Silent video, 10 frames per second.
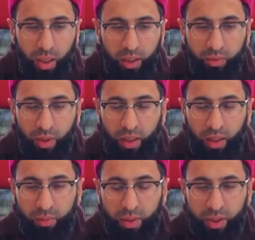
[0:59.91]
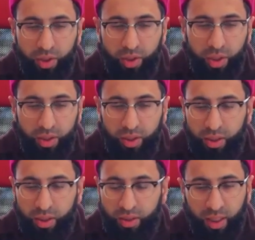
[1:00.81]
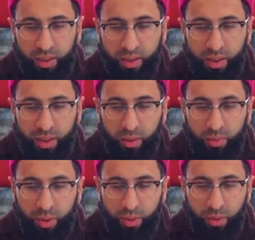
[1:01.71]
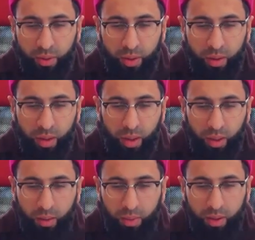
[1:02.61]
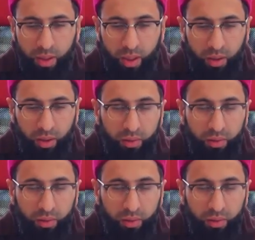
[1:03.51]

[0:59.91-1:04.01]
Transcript: And if you haven't made any changes, that's fine, entirely up to you. But they are